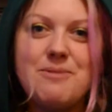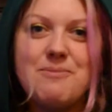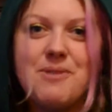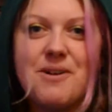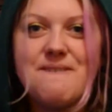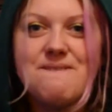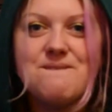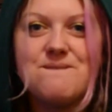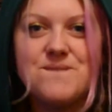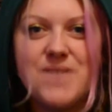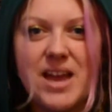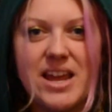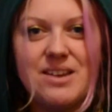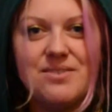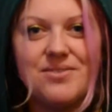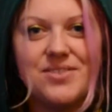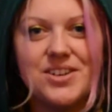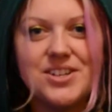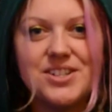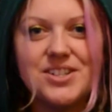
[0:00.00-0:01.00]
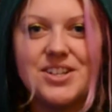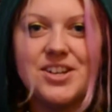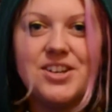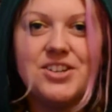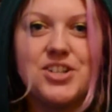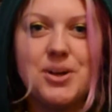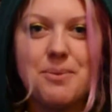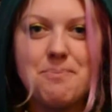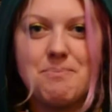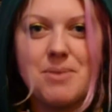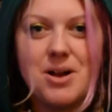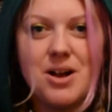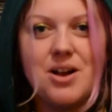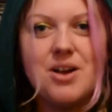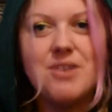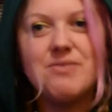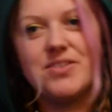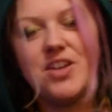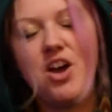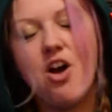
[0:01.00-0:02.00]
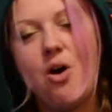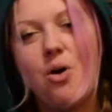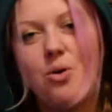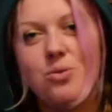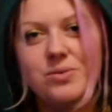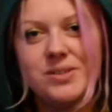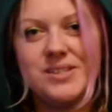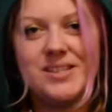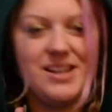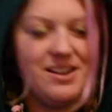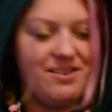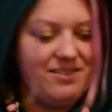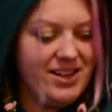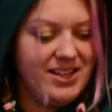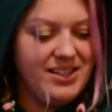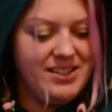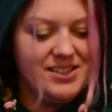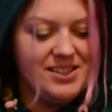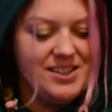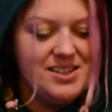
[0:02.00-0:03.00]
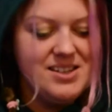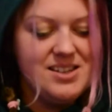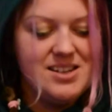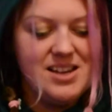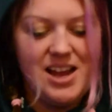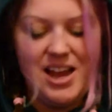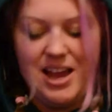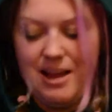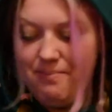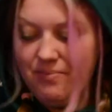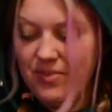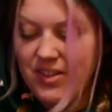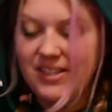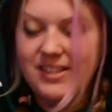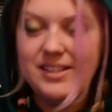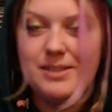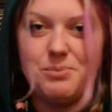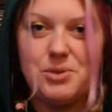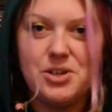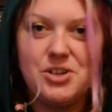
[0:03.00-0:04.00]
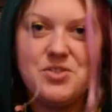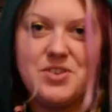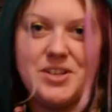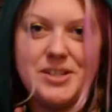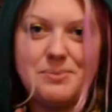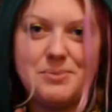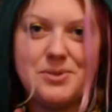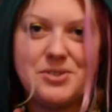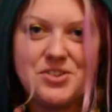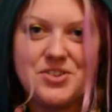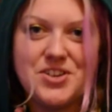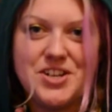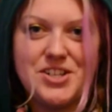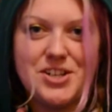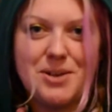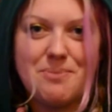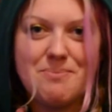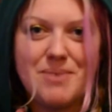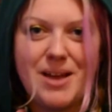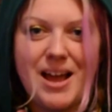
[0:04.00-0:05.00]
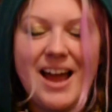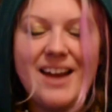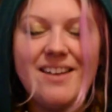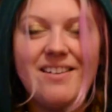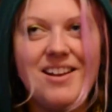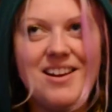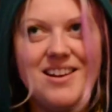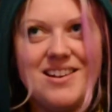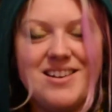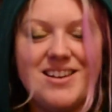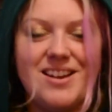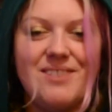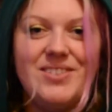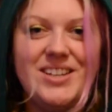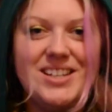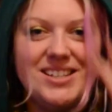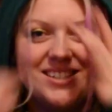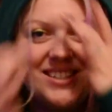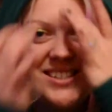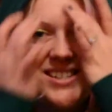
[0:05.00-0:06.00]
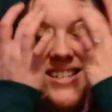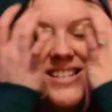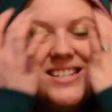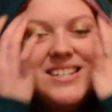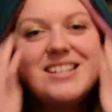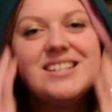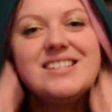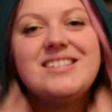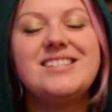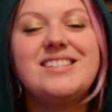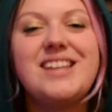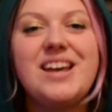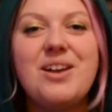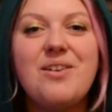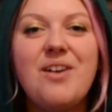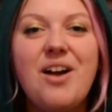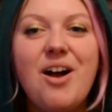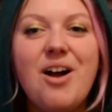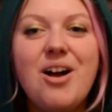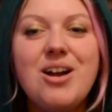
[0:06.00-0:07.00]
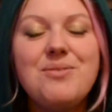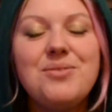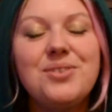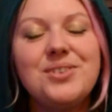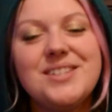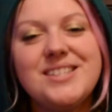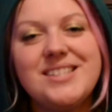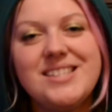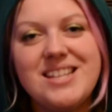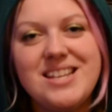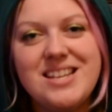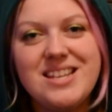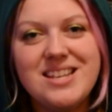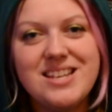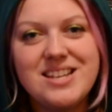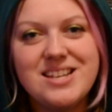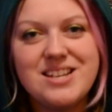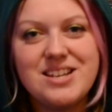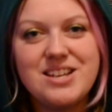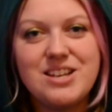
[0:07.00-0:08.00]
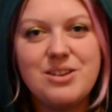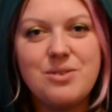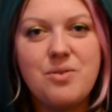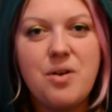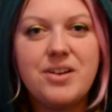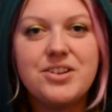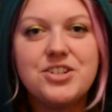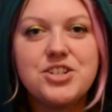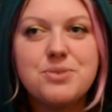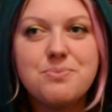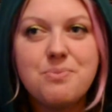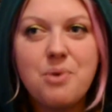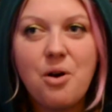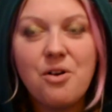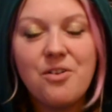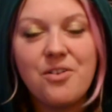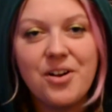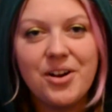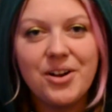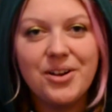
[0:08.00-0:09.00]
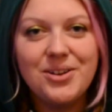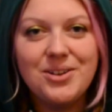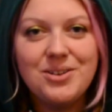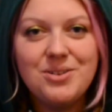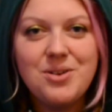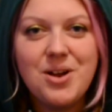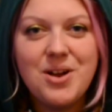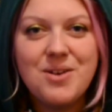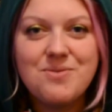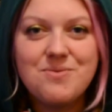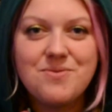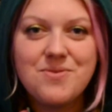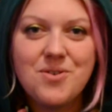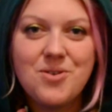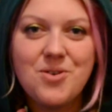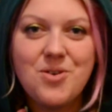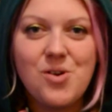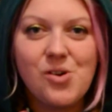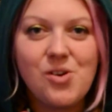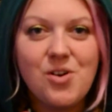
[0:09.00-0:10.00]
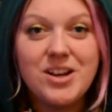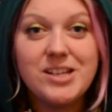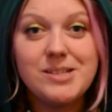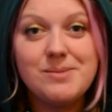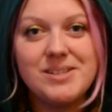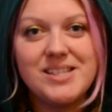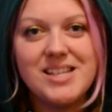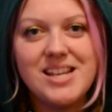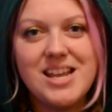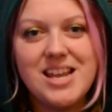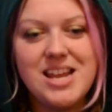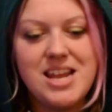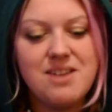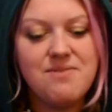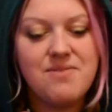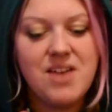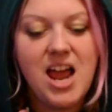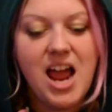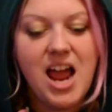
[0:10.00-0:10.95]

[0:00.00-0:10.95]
my favorite jumper of the whole series. This is my Christmas tree jumper and I love it. So I will see you tomorrow for Christmas Eve